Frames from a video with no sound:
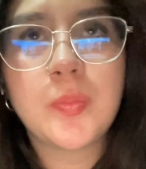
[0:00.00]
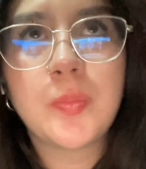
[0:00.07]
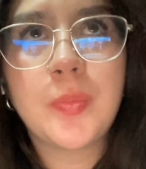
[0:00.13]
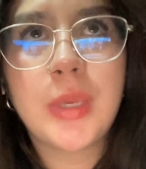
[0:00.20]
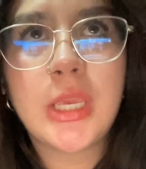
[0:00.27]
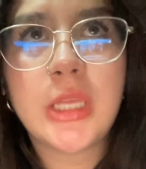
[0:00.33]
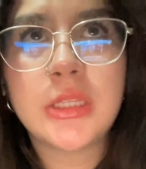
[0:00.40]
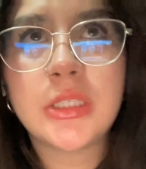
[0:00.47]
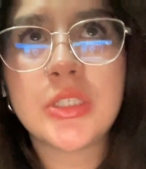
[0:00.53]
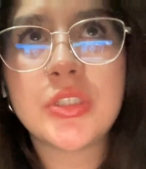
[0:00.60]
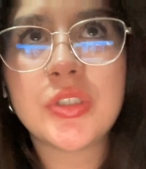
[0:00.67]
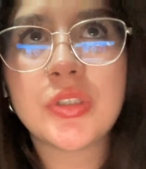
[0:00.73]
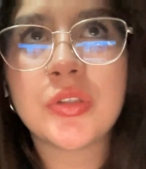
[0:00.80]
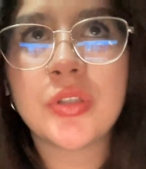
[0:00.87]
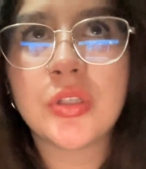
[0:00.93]
pay
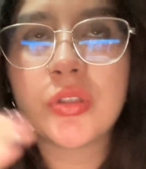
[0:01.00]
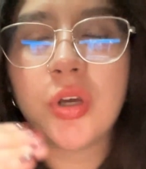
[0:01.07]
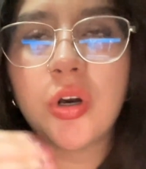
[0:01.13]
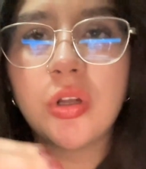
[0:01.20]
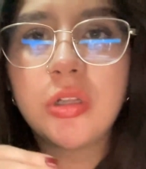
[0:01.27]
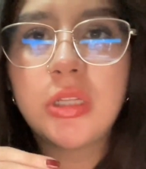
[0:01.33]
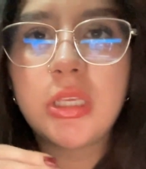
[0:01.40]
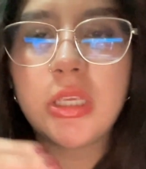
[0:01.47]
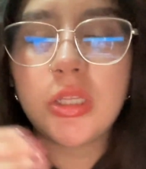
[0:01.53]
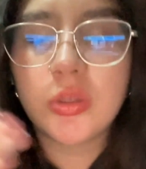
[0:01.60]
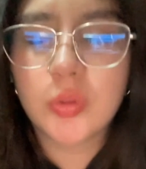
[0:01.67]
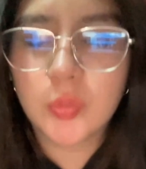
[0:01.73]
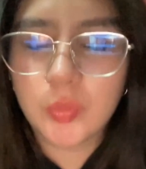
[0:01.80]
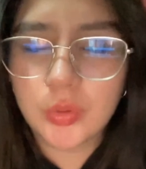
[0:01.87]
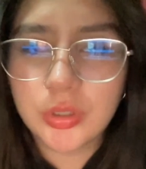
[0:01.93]
attention not only in
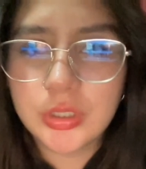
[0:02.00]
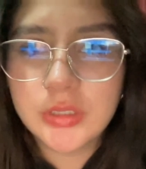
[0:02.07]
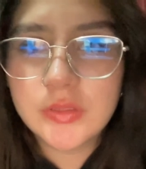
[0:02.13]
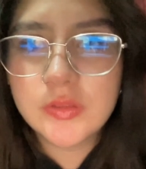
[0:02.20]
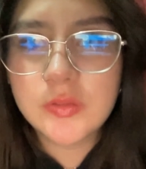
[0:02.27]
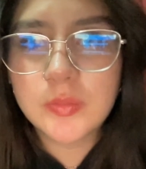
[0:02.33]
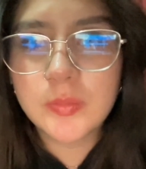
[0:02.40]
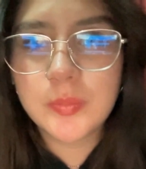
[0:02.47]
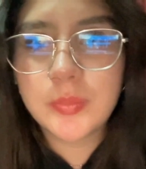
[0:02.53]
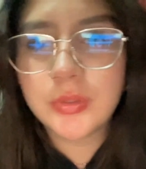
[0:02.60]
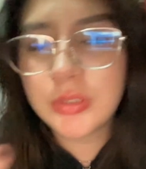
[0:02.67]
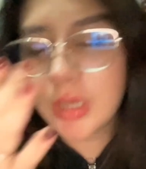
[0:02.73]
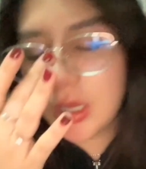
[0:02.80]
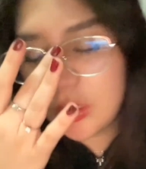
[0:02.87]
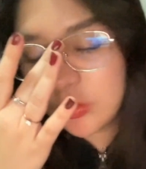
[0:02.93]
the words
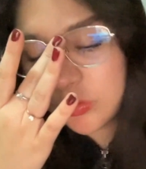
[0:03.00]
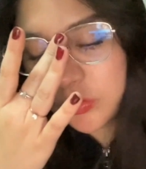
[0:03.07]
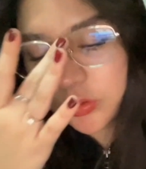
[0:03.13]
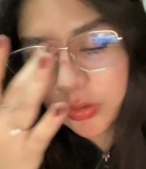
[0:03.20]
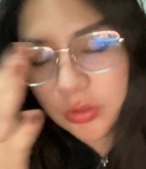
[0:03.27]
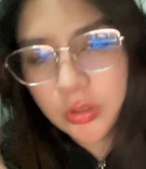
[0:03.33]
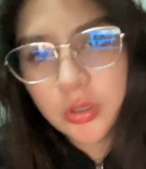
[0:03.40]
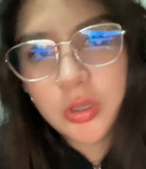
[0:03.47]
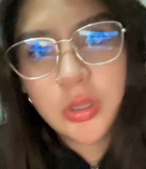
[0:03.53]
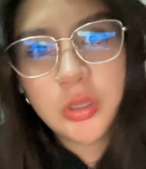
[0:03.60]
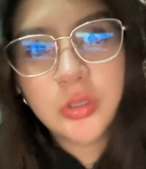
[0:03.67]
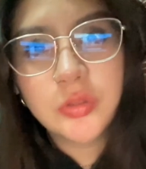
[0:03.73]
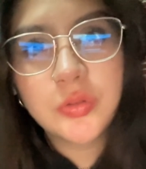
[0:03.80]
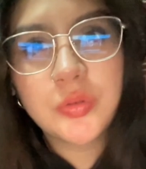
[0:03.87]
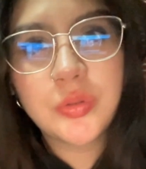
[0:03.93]
but also
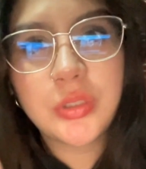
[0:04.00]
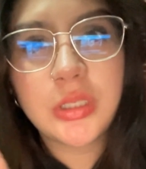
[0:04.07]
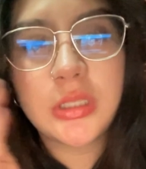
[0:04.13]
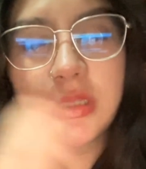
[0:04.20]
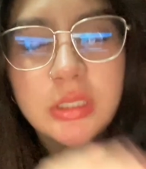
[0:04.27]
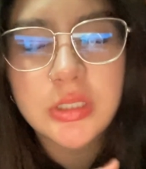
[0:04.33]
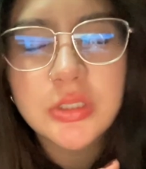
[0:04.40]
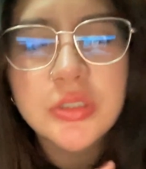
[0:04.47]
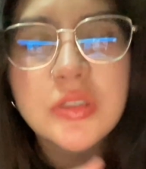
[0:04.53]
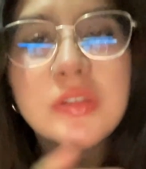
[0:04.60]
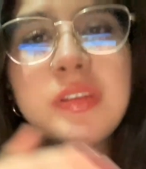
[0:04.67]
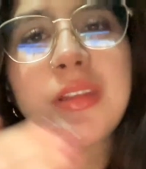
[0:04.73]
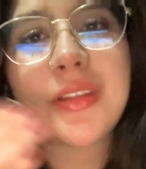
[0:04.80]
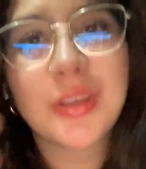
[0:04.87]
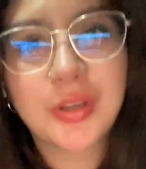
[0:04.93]
to the intentions
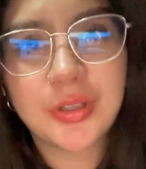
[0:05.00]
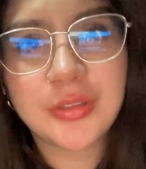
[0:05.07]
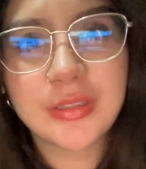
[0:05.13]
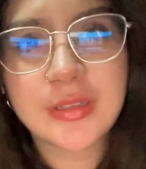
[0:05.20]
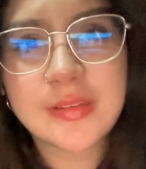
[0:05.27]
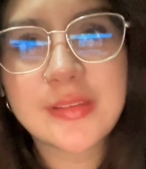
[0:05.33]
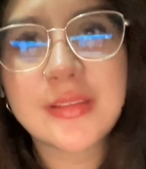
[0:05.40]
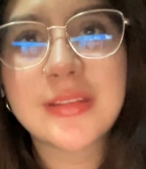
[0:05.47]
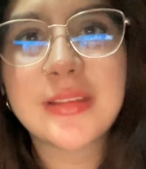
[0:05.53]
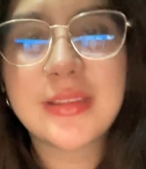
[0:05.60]
and the context.